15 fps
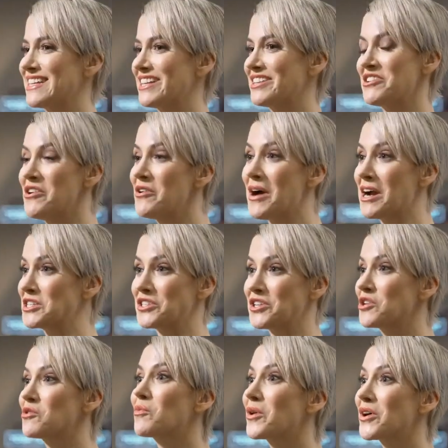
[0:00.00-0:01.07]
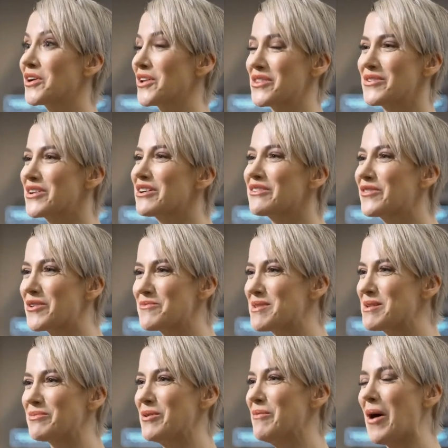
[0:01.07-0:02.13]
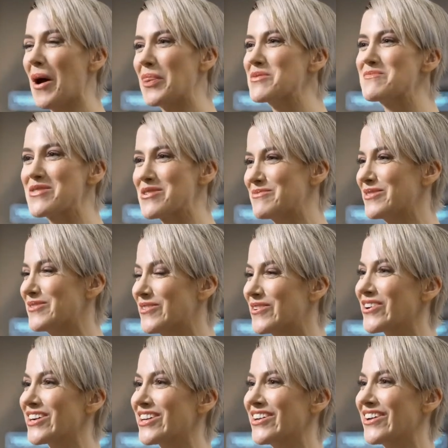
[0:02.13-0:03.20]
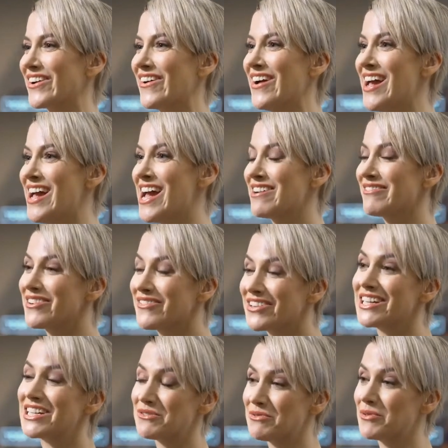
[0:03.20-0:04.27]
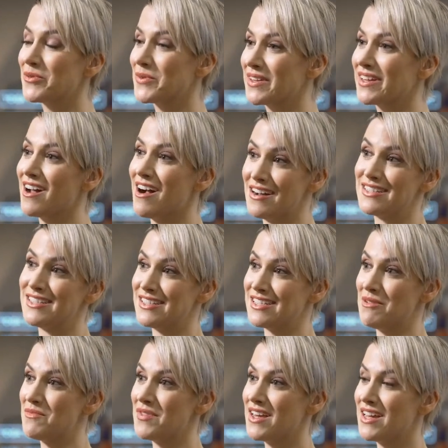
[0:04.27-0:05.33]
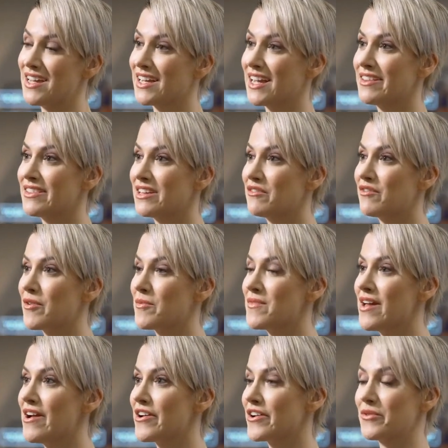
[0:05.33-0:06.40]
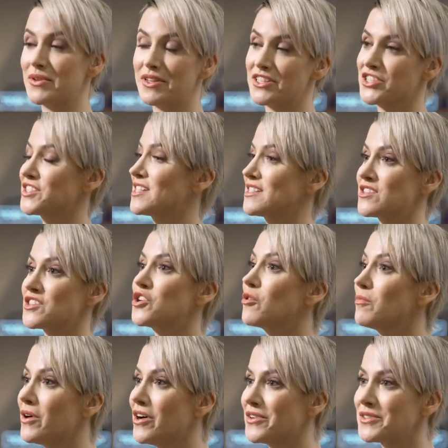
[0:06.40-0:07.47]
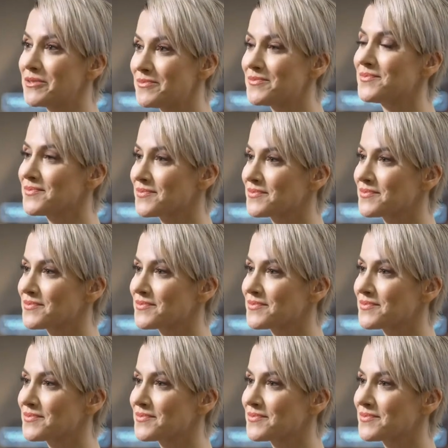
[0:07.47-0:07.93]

I said, no, actually you weren't. 3 or 4 people bought the Mir before you. And we realized we were really onto something. And then from there, it really just has snowballed.